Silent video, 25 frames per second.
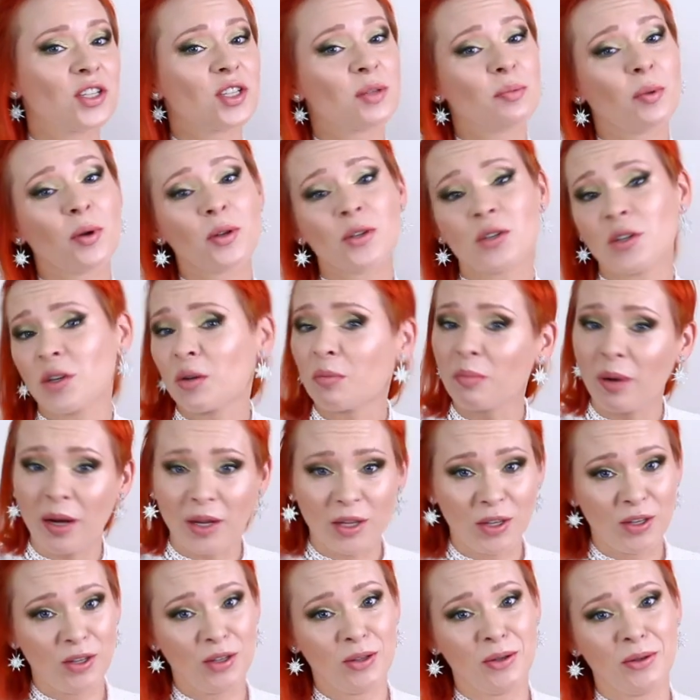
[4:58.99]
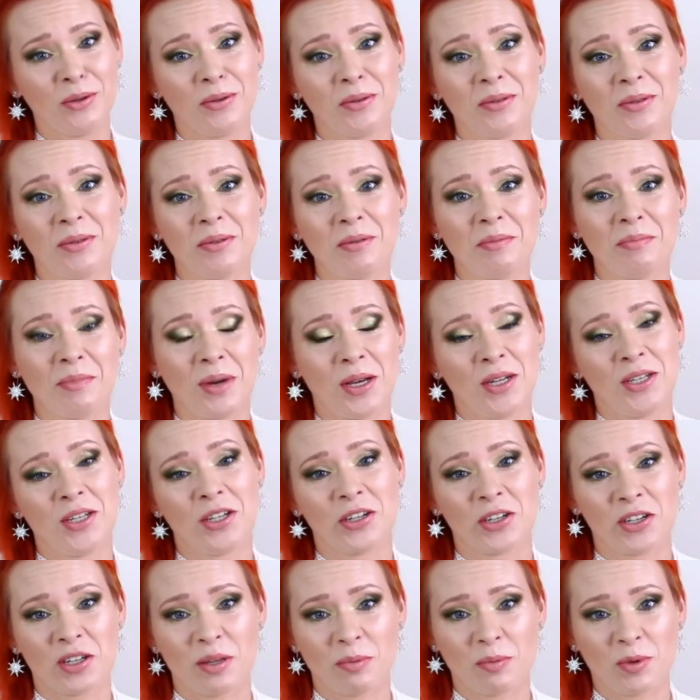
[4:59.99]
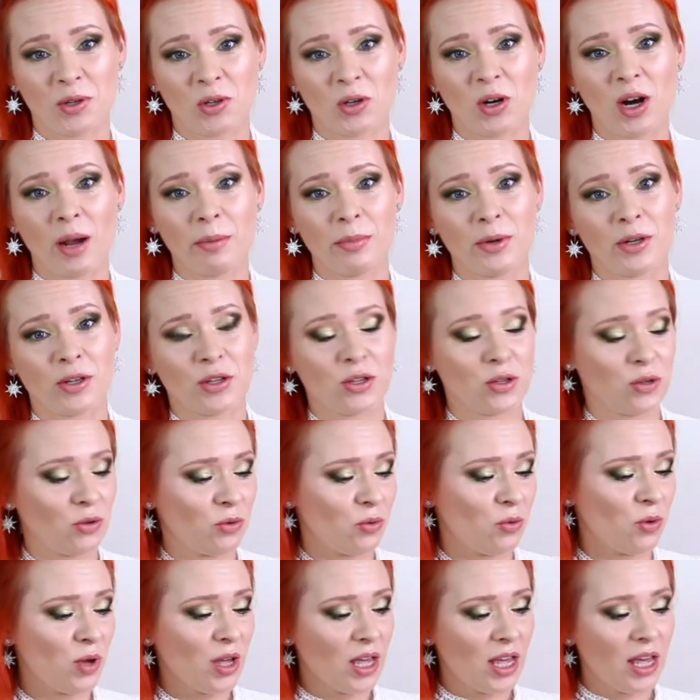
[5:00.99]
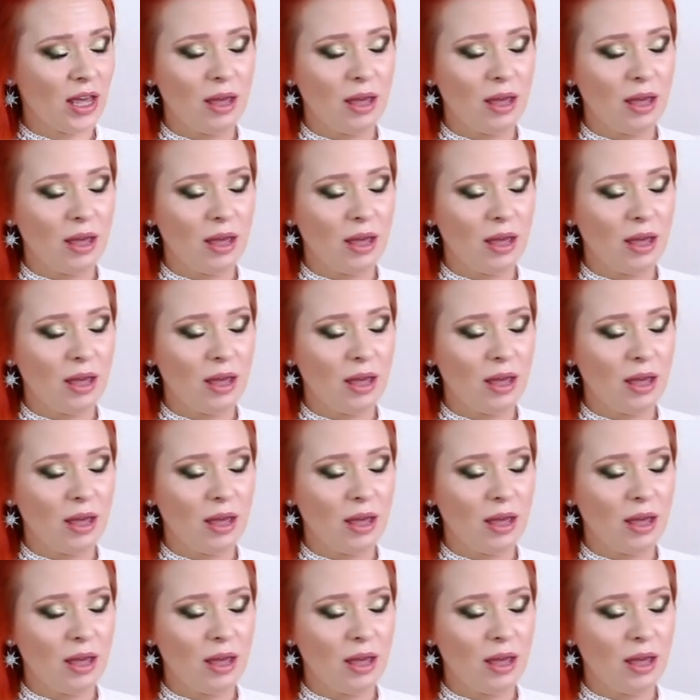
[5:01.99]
sponsored by you, my dear subscribers, who